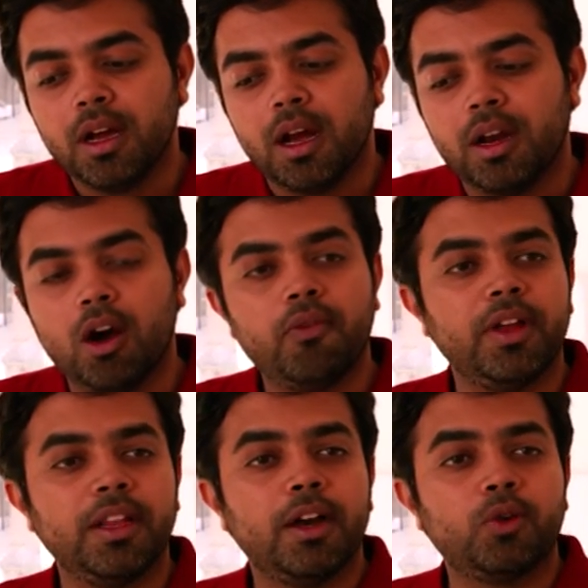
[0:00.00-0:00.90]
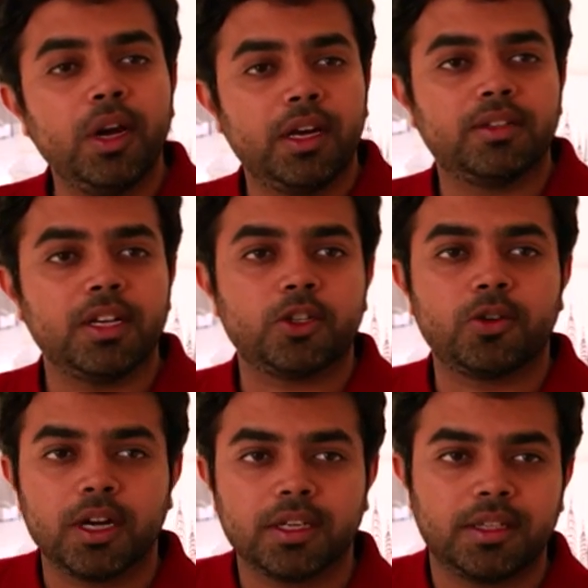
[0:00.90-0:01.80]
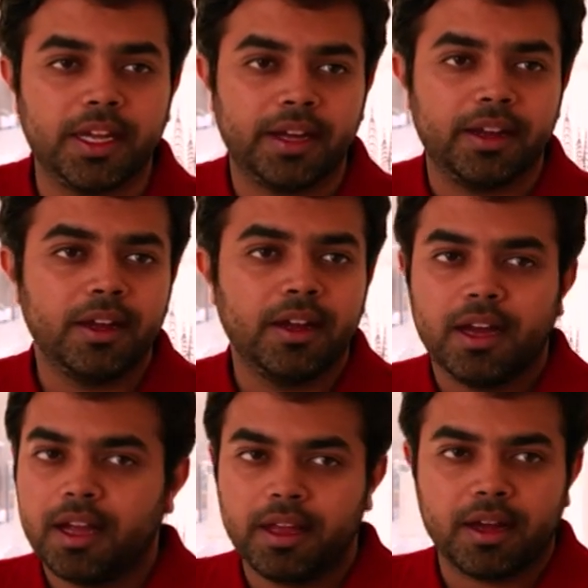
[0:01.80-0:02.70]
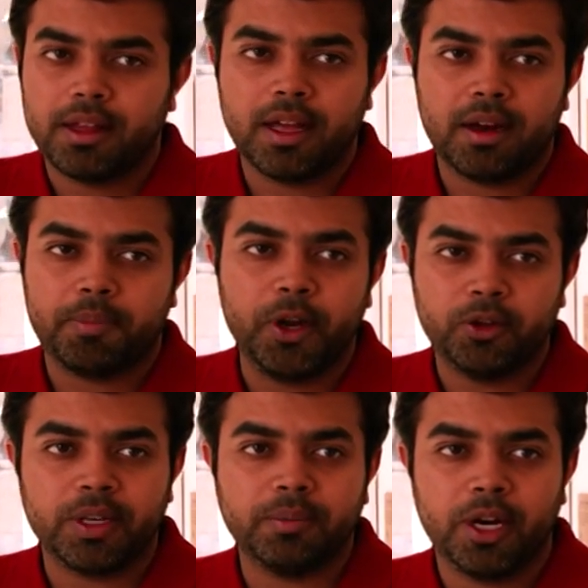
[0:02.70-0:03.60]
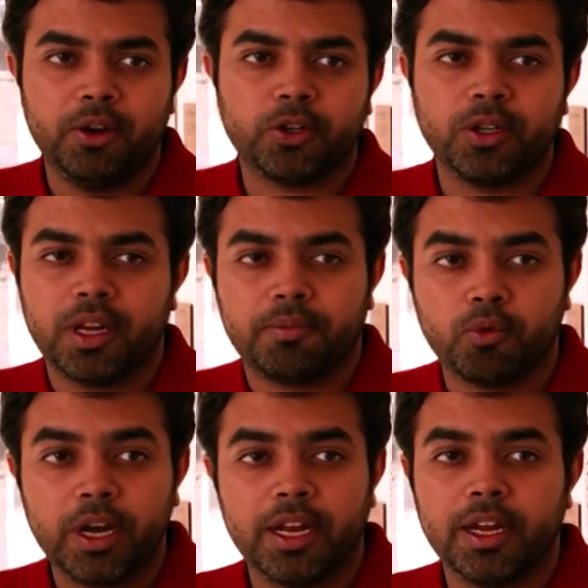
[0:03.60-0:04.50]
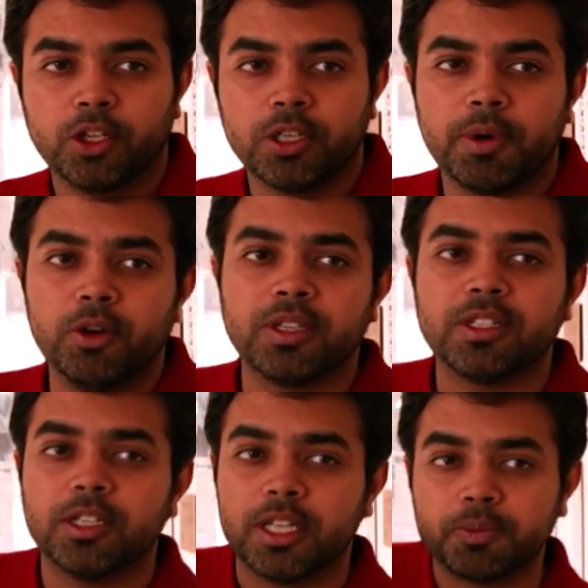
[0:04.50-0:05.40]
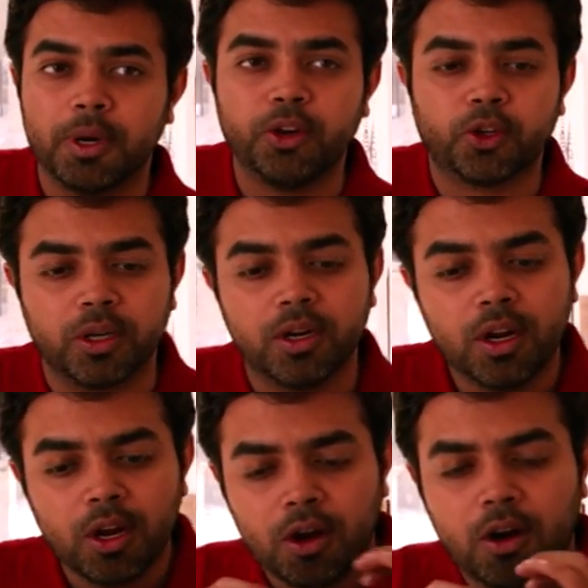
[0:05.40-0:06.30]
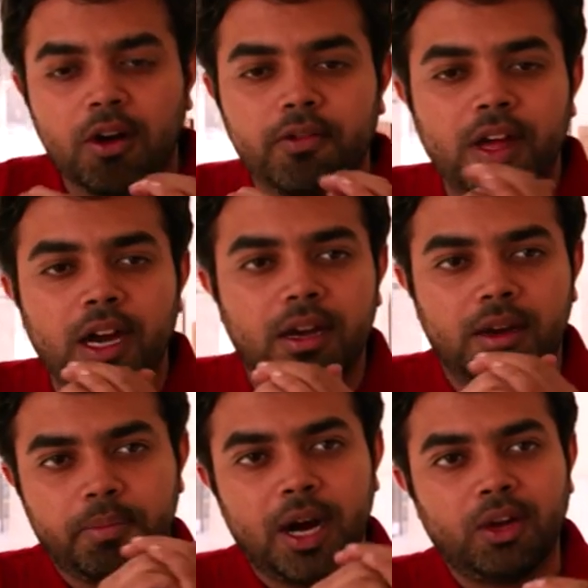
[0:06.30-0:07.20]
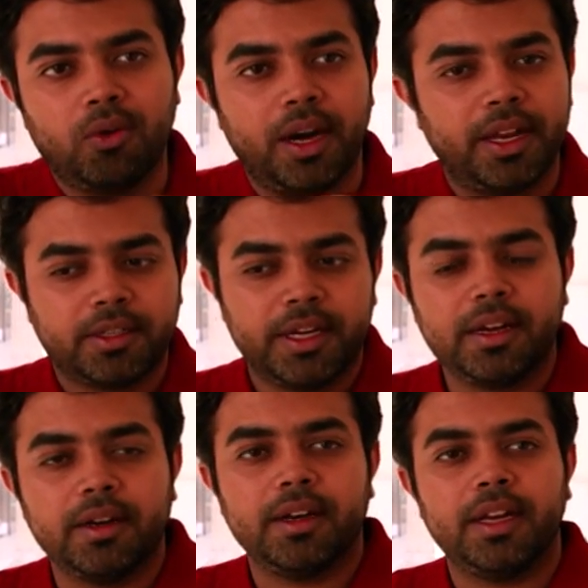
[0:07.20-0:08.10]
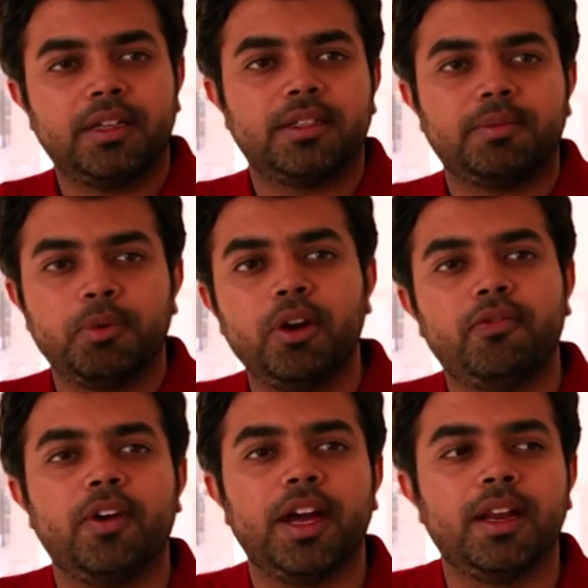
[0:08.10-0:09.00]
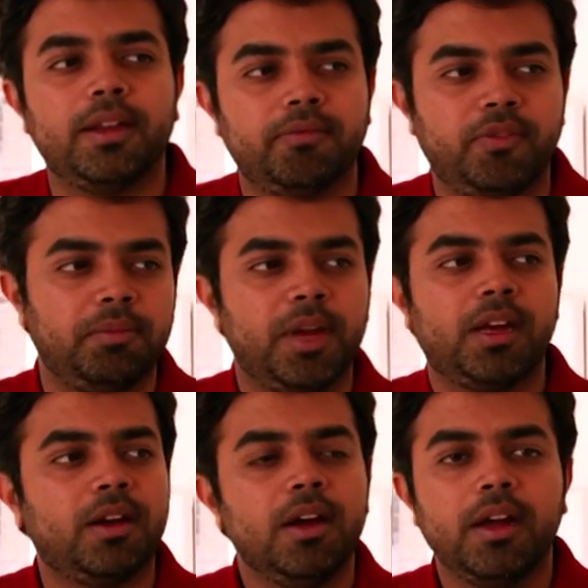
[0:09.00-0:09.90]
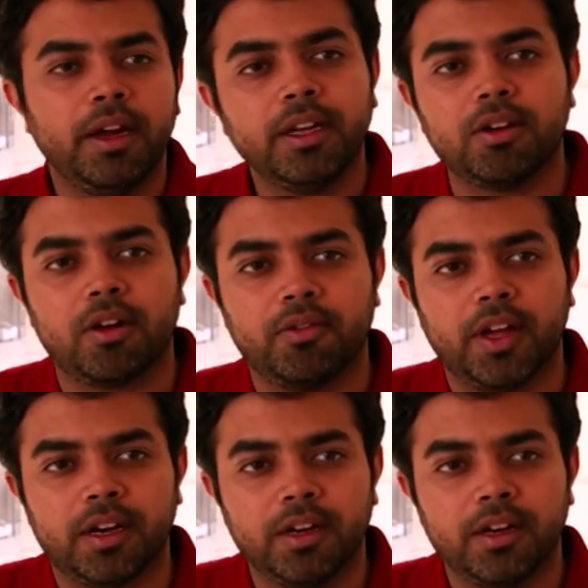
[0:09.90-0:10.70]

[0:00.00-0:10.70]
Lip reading: And now when there are 20 such trucks, they are producing pollution, that 20 engines producing this pollution, all of that particulate is taken, it's purified, and we make inks out of that.